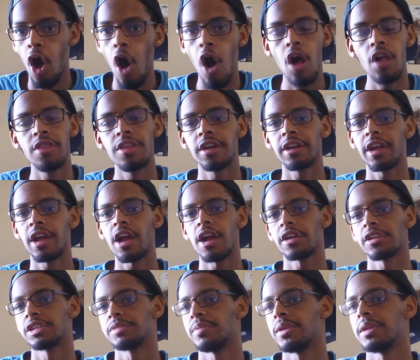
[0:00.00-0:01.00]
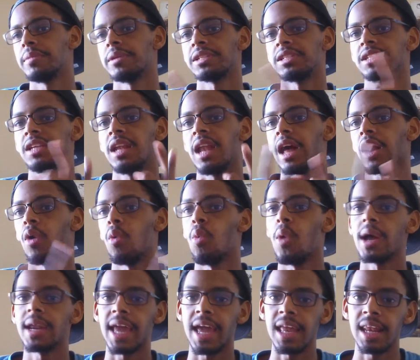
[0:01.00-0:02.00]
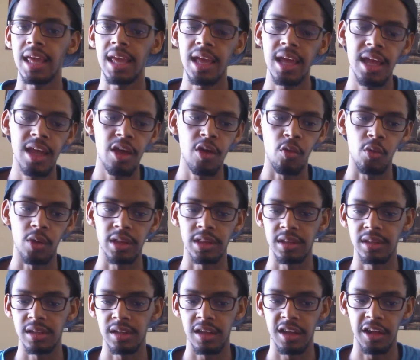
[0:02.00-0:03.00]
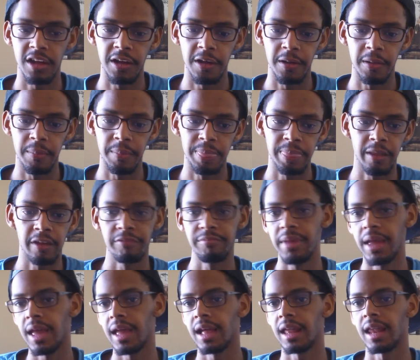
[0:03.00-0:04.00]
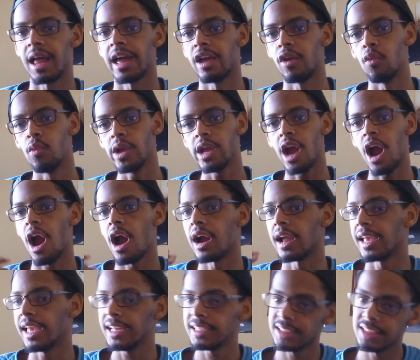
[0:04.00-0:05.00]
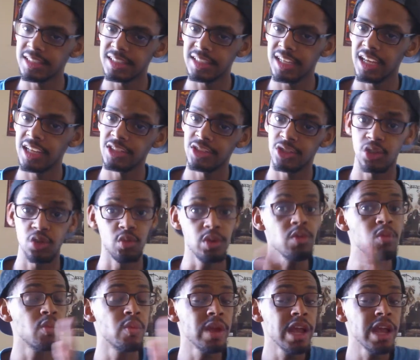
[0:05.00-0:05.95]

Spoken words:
all their characters pretty much did like a 180 when of being like, we are against the sins too.